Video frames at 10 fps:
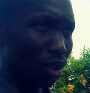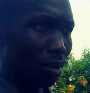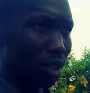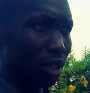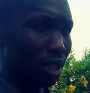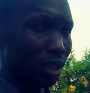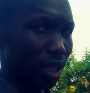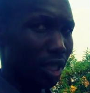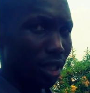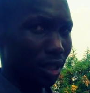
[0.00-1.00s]
some extent
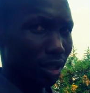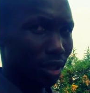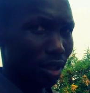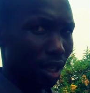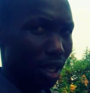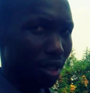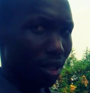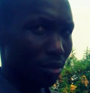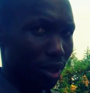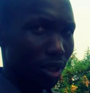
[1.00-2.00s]
training. A little
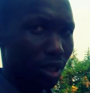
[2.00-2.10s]
bit.